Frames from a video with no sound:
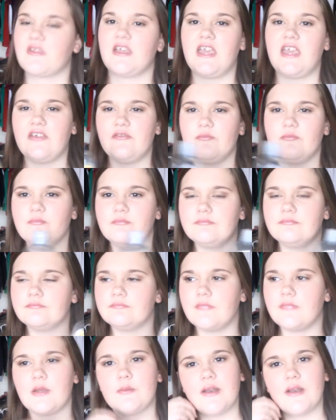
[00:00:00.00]
Even,
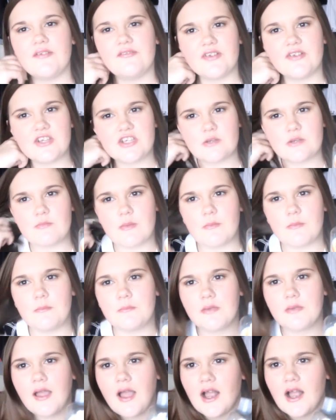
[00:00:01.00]
like, when I finished it, my
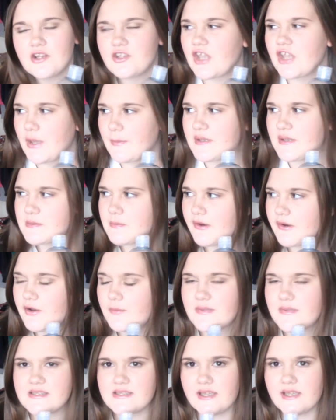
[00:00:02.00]
mum actually came into my
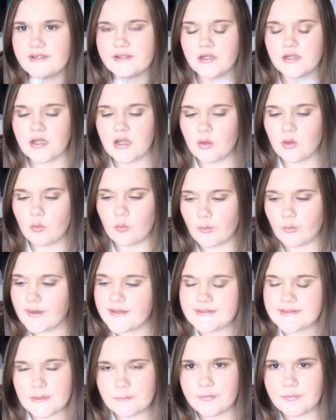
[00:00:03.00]
room and said, "Why
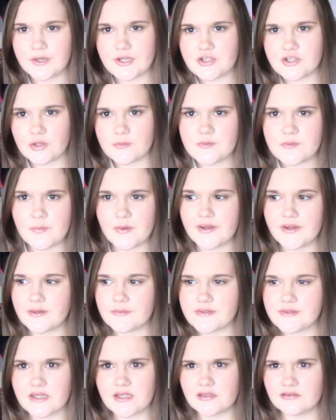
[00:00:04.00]
is that Body Shop spray?" And I
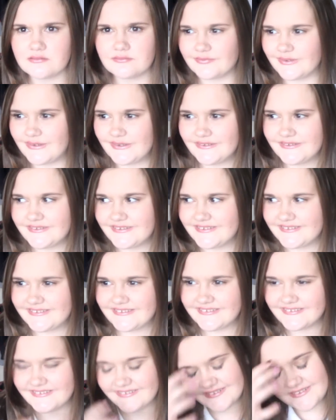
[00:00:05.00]
was like, "What?"
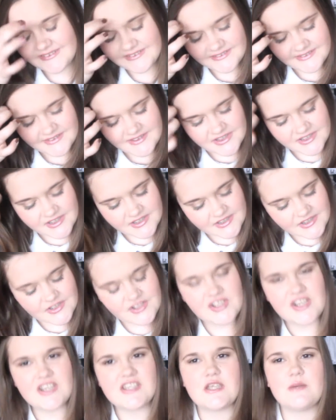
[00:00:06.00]

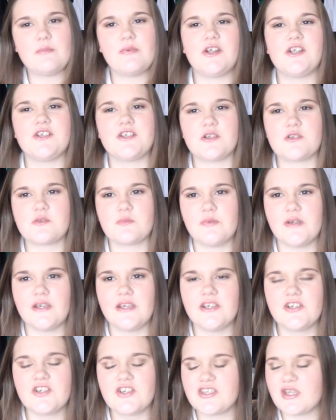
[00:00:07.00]
She didn't say Body Shop
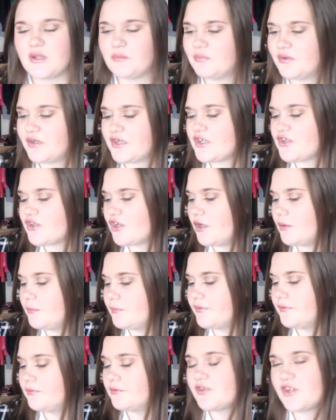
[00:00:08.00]
spray, she said Body
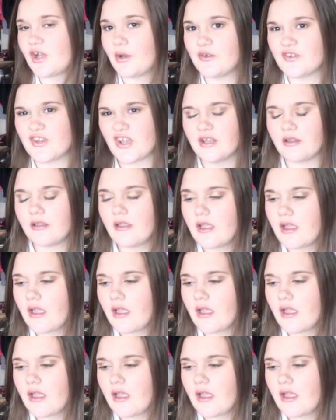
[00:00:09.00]
Shop shower gel.